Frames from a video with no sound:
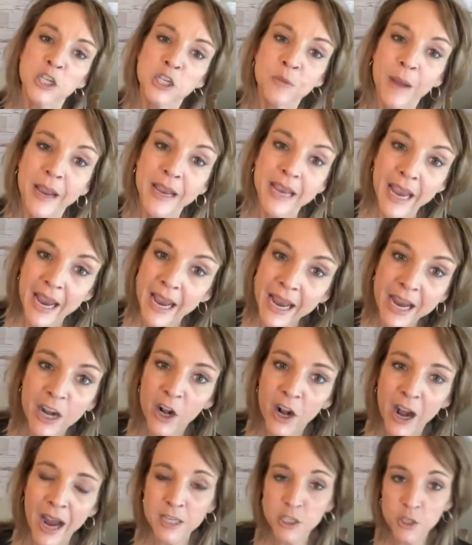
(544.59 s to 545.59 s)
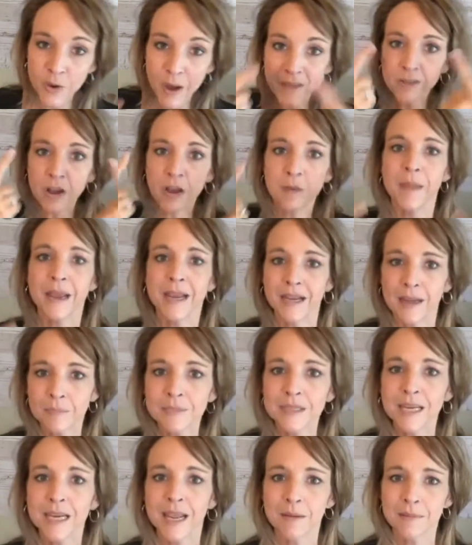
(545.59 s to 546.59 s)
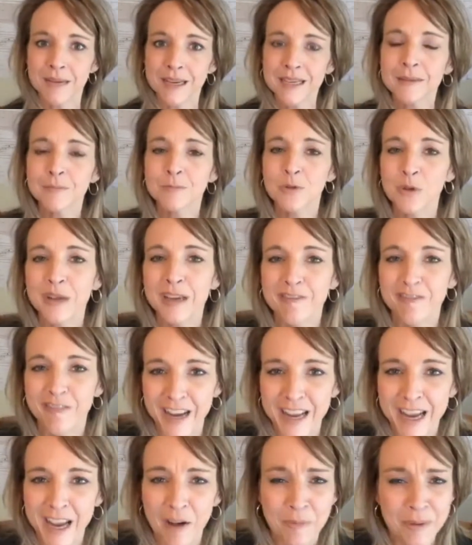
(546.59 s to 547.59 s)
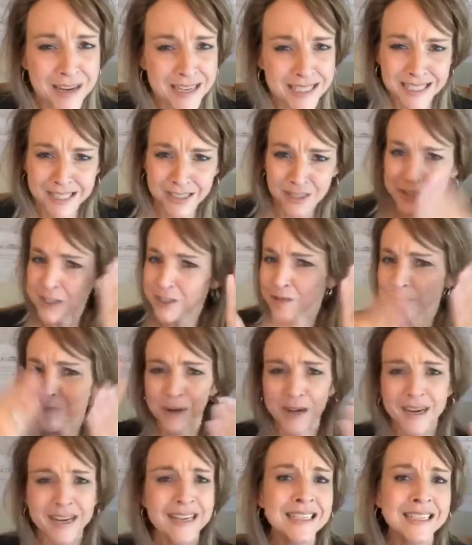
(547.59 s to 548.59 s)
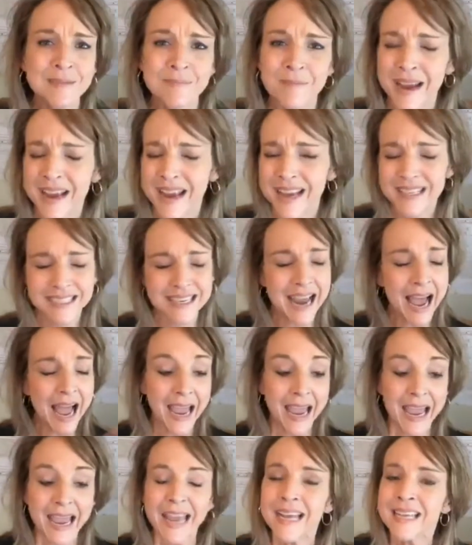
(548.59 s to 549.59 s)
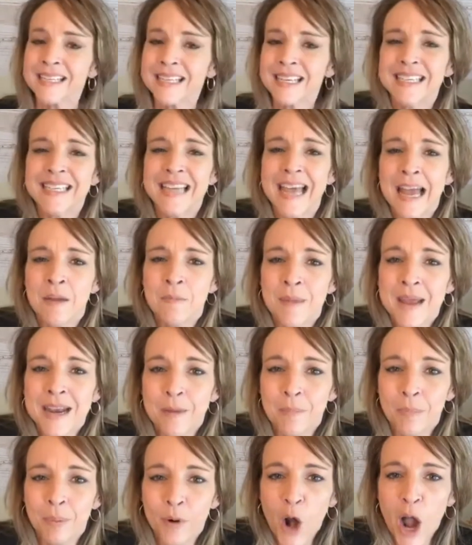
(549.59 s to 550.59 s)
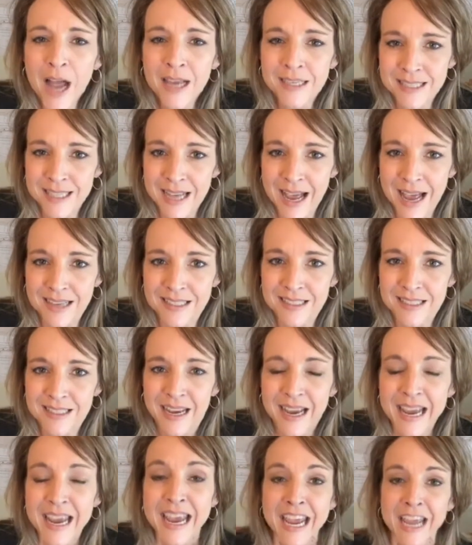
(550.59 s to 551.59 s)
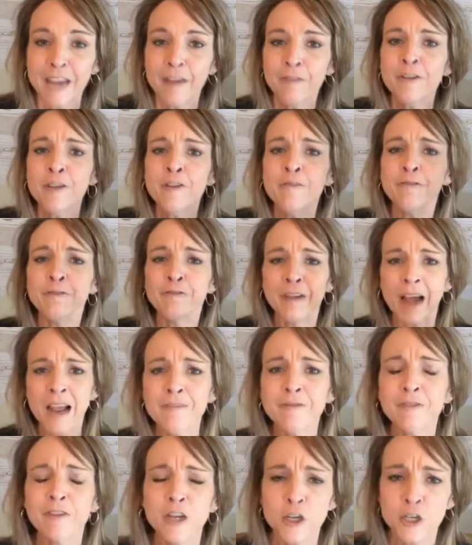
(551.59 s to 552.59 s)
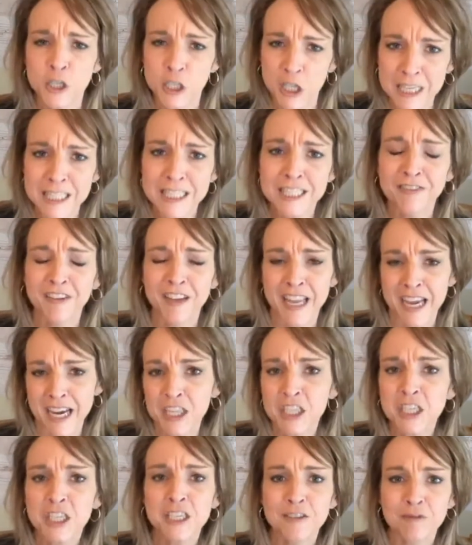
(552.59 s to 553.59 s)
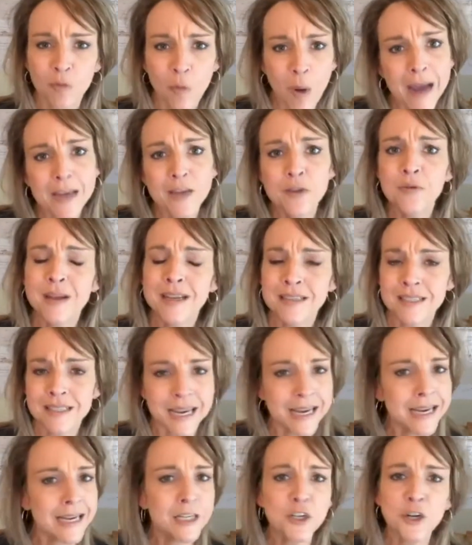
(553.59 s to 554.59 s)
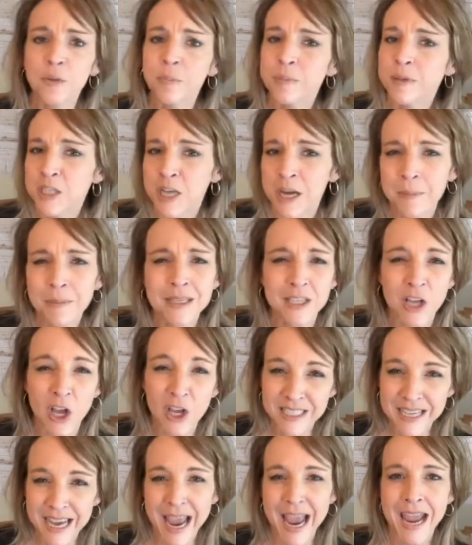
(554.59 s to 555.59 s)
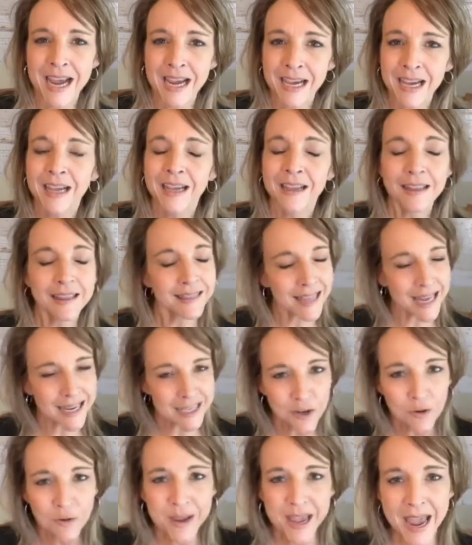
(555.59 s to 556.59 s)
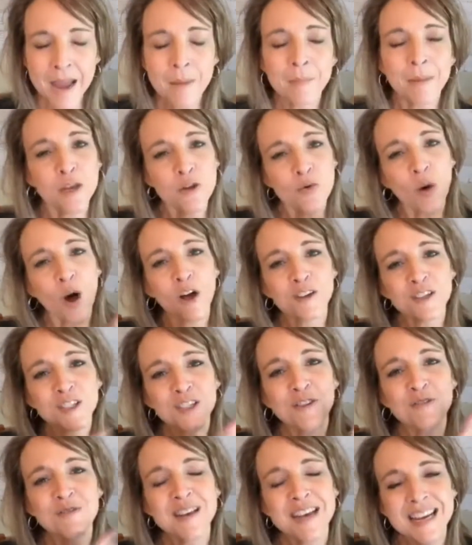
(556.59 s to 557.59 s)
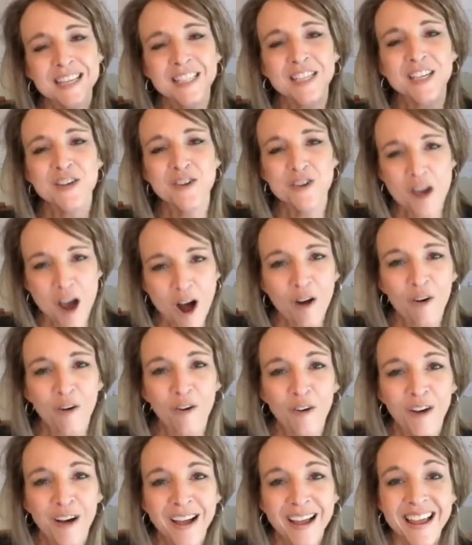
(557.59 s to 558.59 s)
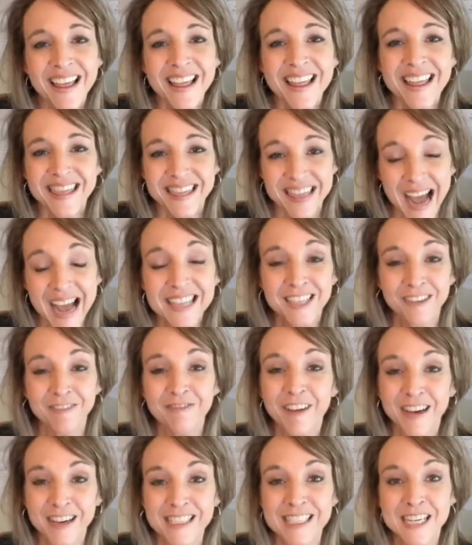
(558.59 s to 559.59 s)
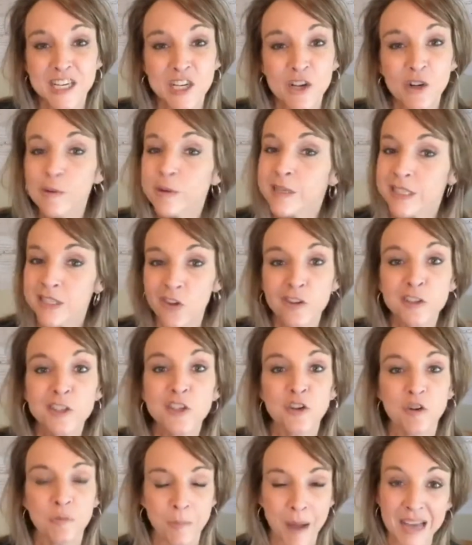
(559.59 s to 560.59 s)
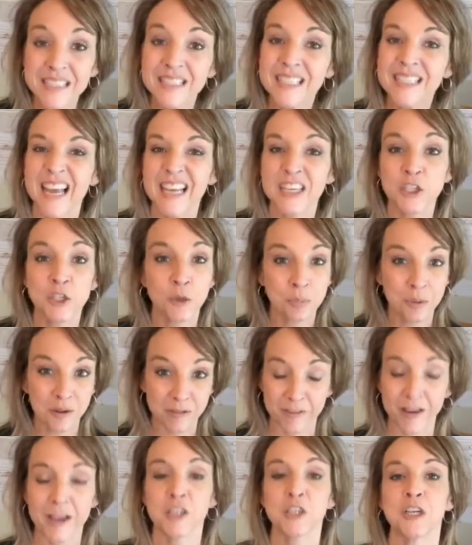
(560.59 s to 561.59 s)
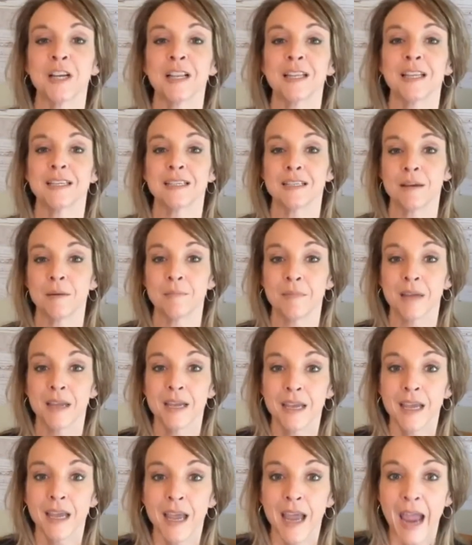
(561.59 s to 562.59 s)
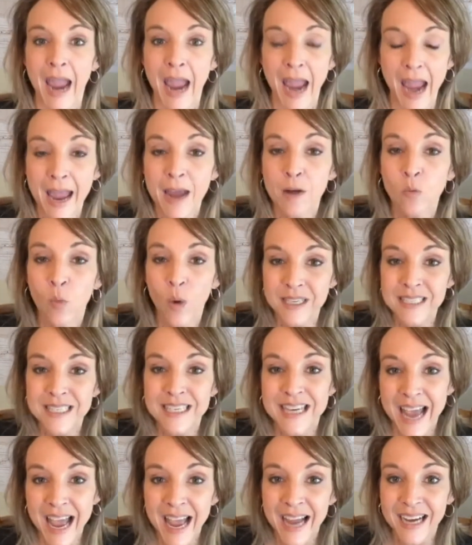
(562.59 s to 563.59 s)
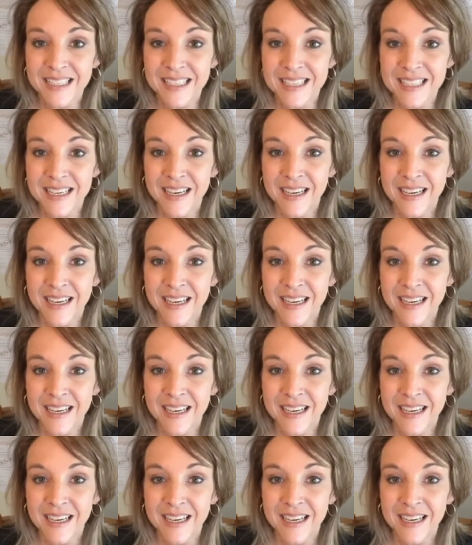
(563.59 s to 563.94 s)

my hair. I do have on makeup today because I'm doing video, but it's still super easy. It's a 10-minute process. If you fight for your justifications of why you can stay in your pajamas all day, that's okay, but you also need to know that's affecting your results, your mindsets, your professionalism, and what's next.